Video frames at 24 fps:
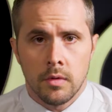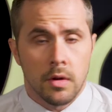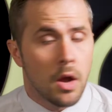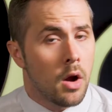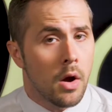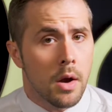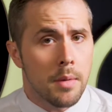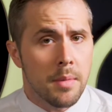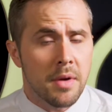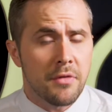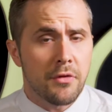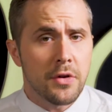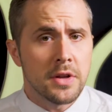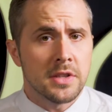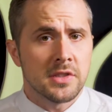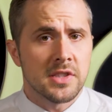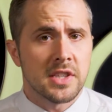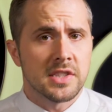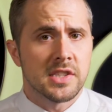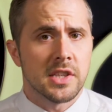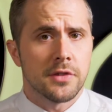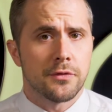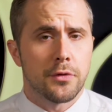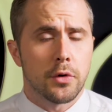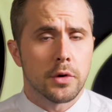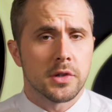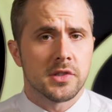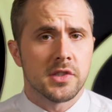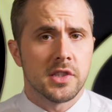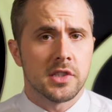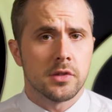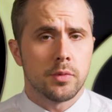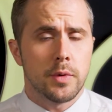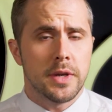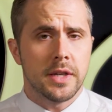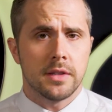All right, my friends, that's it for us
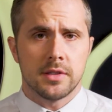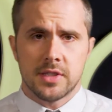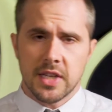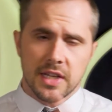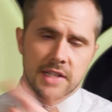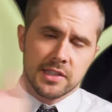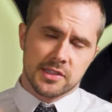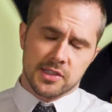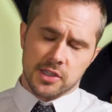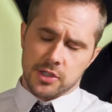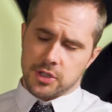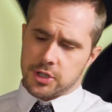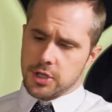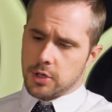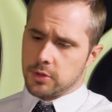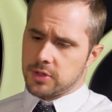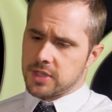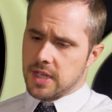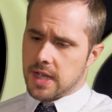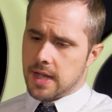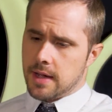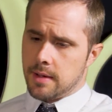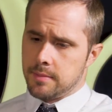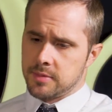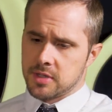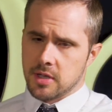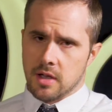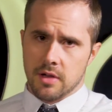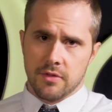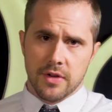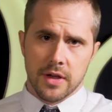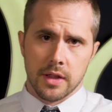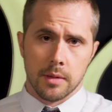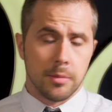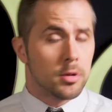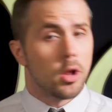this week. Tickets and showtimes
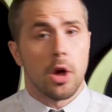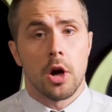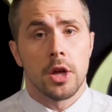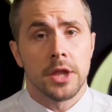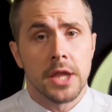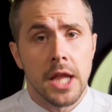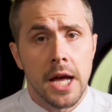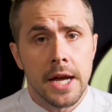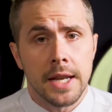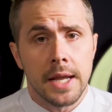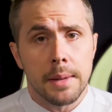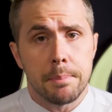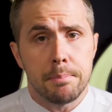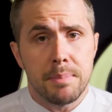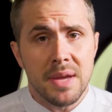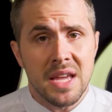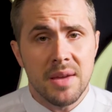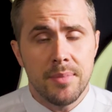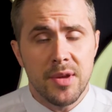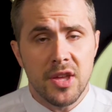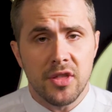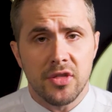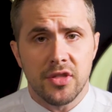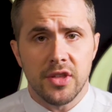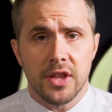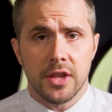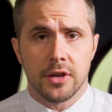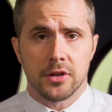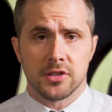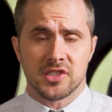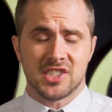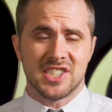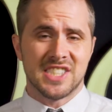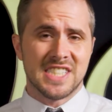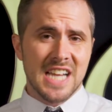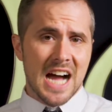available online at
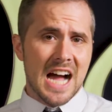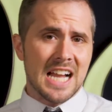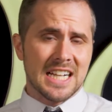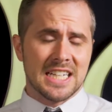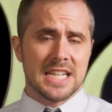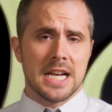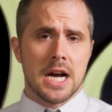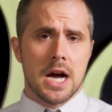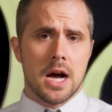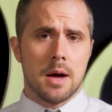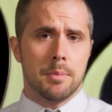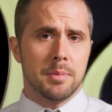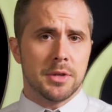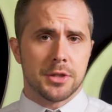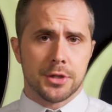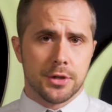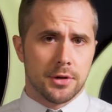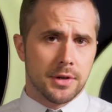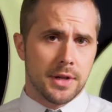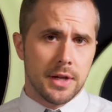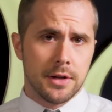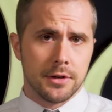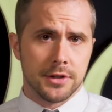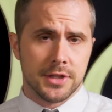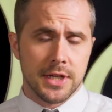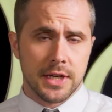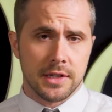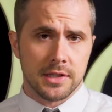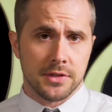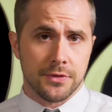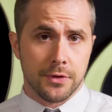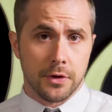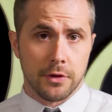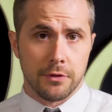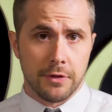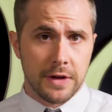bbtheatres.com. Be sure and get your tickets
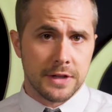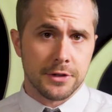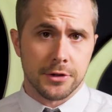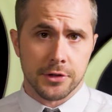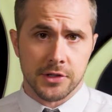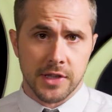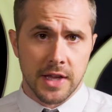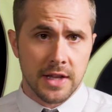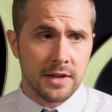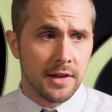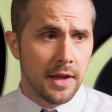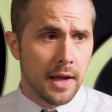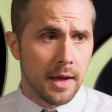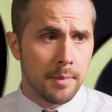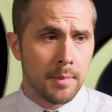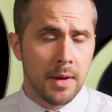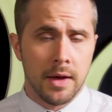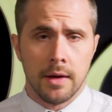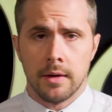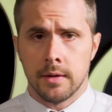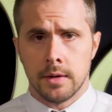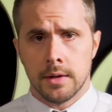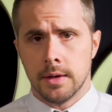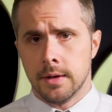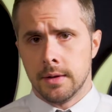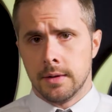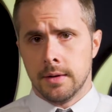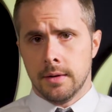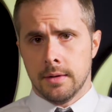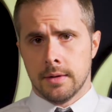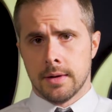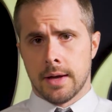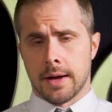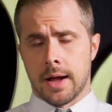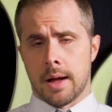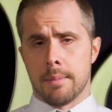for Avengers Endgame.
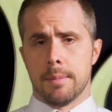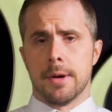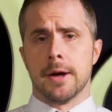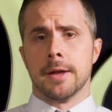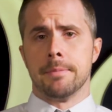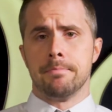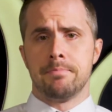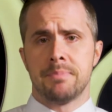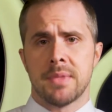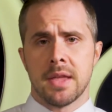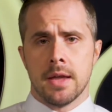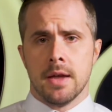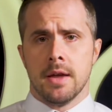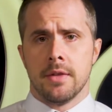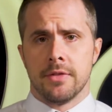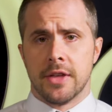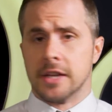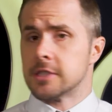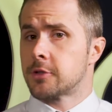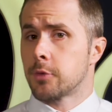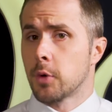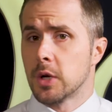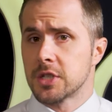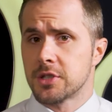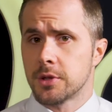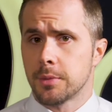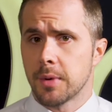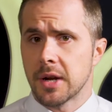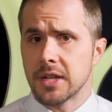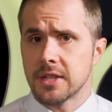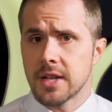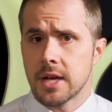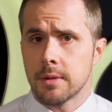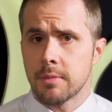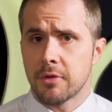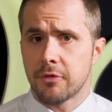I got mine. Thanks for watching the
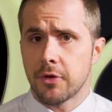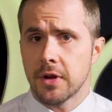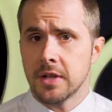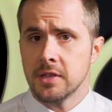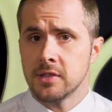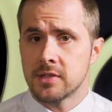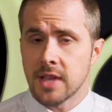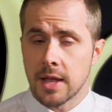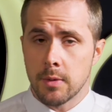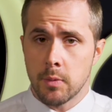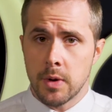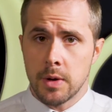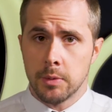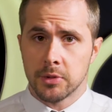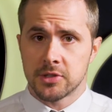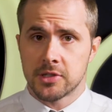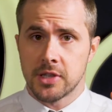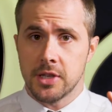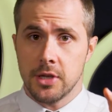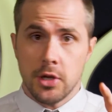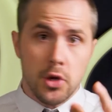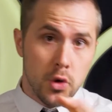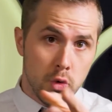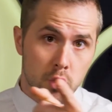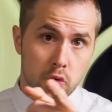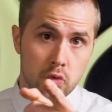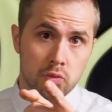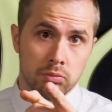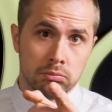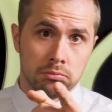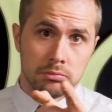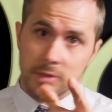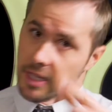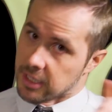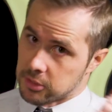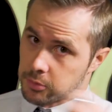breakdown, my friends, and we will see you
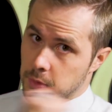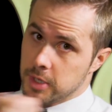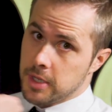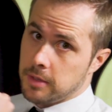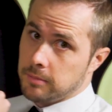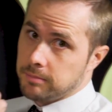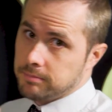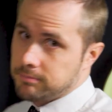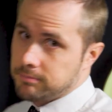next week.